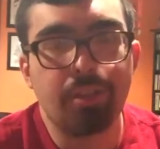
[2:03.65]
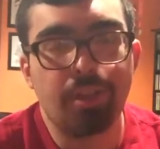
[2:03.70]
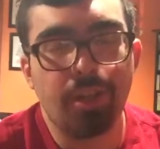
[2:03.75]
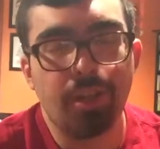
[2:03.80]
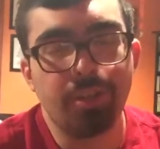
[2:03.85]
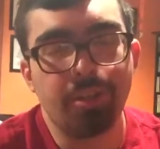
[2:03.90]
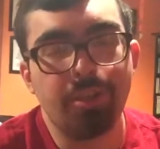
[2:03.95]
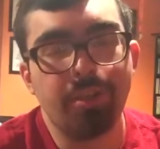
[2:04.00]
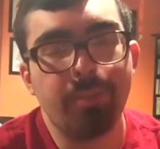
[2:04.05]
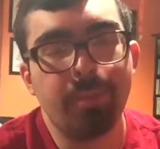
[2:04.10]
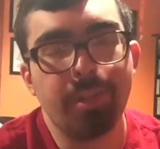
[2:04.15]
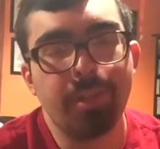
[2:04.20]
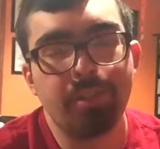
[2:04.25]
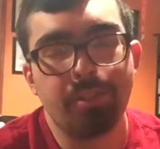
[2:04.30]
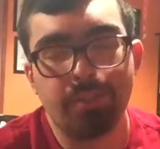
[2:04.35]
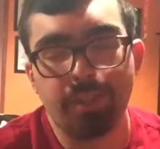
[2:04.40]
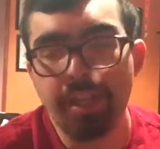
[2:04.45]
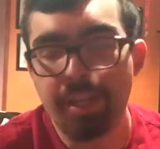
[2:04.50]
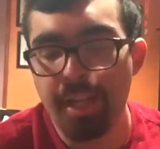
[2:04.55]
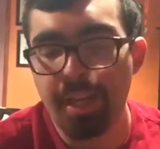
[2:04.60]
Carson
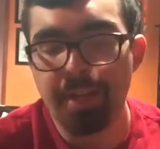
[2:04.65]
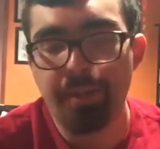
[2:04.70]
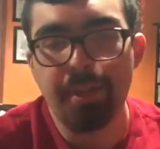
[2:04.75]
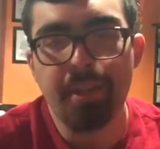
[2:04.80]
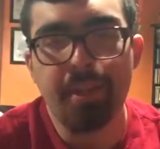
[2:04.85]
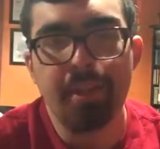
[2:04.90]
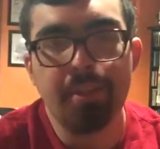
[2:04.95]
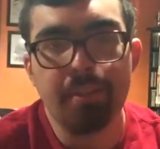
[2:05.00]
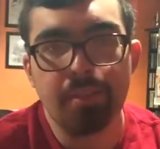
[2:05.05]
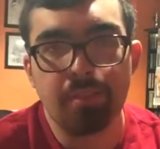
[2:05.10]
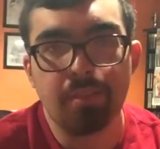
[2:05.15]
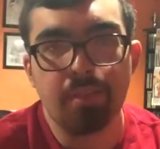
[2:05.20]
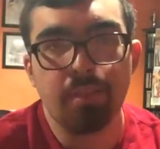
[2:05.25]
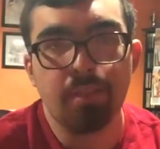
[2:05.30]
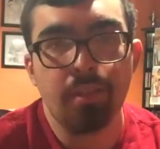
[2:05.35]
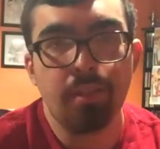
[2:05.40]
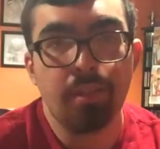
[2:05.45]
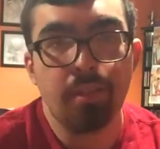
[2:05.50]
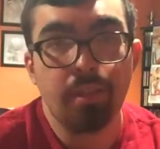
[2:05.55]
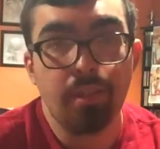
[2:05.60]
Wentz right now is
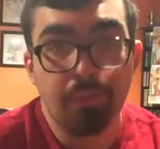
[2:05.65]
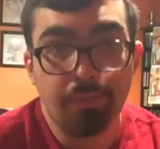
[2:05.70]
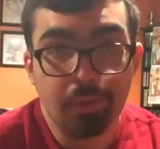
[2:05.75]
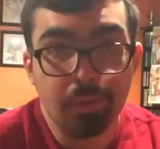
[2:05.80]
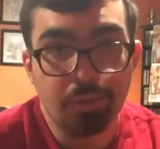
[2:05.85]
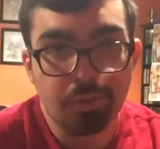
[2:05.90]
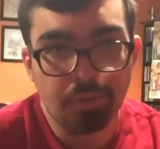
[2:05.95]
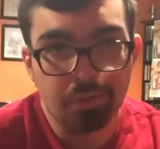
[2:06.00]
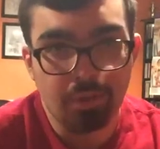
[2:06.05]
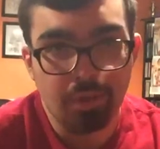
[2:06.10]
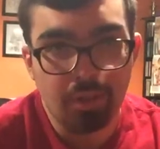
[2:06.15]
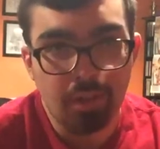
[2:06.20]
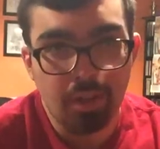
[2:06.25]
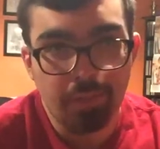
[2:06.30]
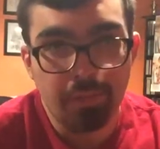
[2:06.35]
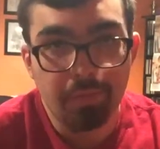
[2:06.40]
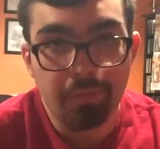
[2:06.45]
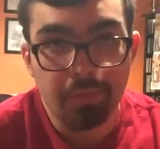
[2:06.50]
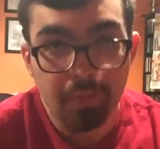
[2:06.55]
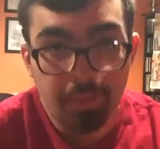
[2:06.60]
the future
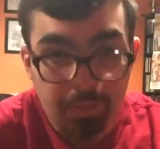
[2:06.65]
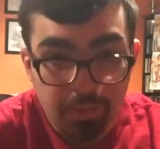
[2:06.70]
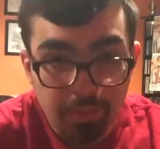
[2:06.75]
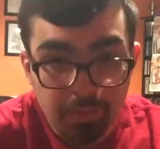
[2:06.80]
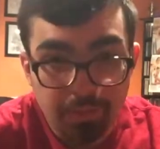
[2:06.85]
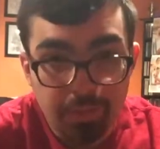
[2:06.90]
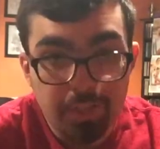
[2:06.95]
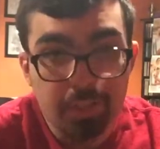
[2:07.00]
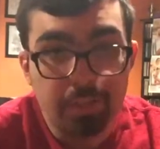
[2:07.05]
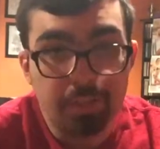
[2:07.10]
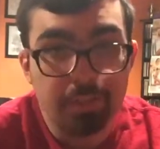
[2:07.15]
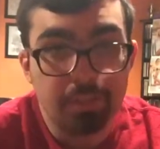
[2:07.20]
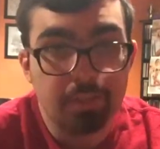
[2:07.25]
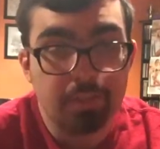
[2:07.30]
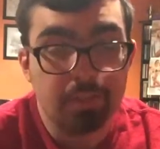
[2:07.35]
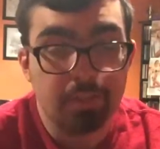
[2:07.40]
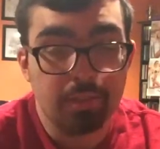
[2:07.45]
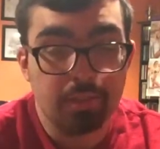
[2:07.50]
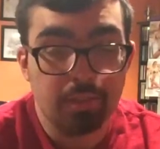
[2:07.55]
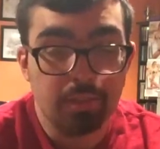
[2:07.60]
of the Philadelphia
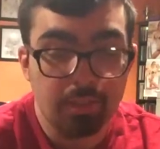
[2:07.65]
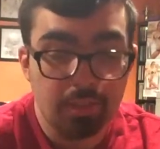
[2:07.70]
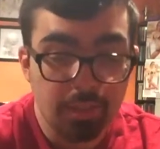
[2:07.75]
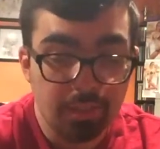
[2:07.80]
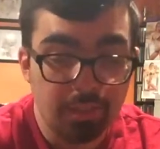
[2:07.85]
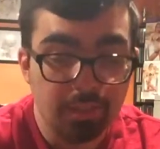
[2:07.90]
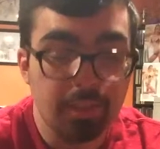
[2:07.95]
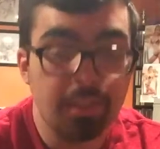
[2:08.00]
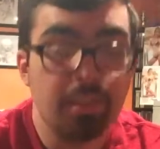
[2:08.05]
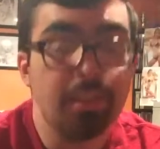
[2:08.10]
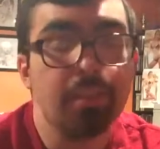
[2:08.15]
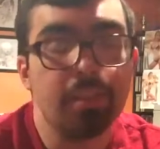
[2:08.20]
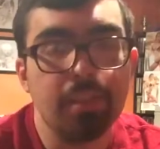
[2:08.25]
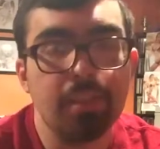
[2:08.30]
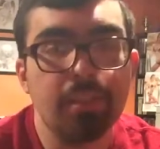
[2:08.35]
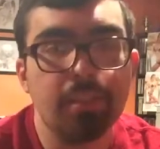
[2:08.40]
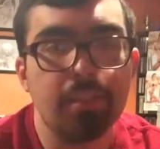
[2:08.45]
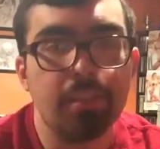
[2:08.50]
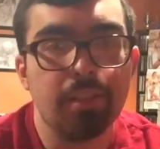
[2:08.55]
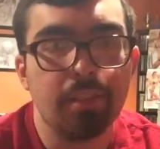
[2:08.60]
Eagles. This is
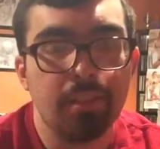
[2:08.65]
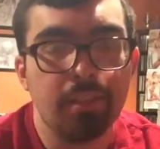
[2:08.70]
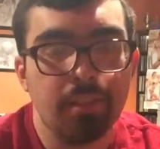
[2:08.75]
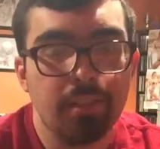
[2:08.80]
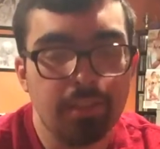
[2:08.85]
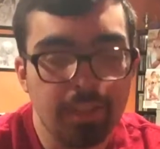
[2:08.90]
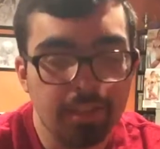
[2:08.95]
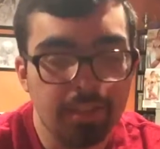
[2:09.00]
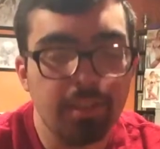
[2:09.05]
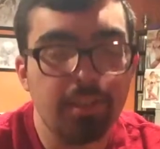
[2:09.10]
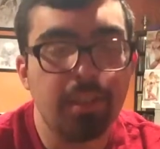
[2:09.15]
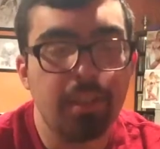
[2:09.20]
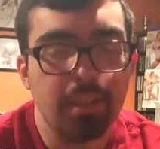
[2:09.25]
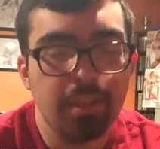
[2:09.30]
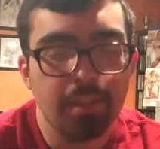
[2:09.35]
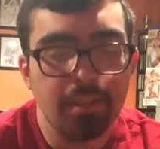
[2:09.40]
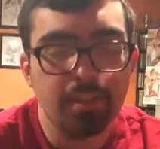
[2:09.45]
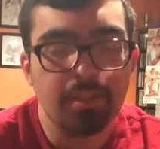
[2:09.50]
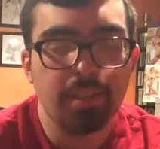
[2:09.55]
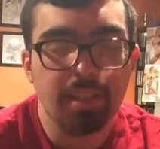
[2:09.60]
is this is
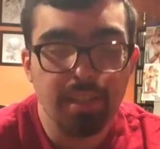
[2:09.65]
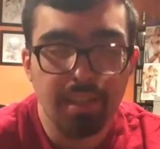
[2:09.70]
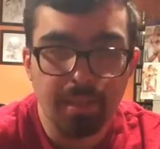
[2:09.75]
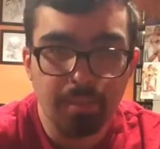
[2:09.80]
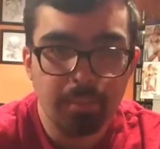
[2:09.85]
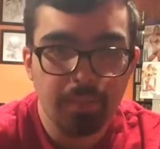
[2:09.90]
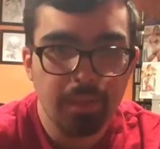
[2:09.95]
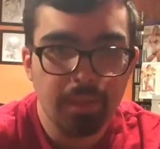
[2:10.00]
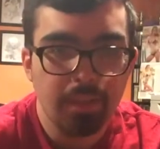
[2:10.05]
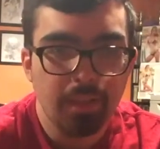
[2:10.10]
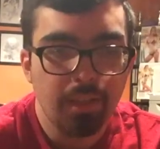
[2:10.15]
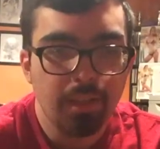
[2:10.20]
his team.